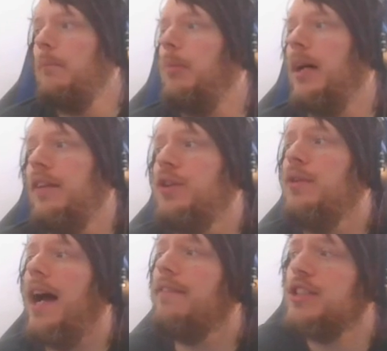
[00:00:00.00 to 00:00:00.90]
But if you
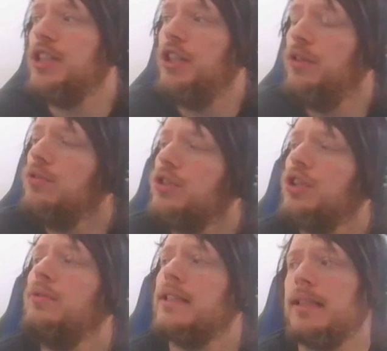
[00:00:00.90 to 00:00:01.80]
have 2,
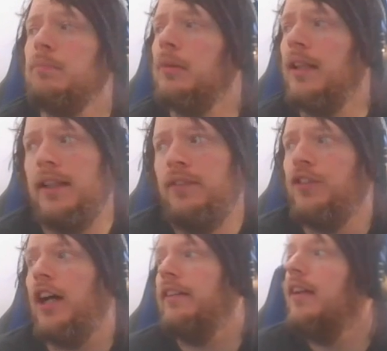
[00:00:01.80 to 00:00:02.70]
2 is completely fine.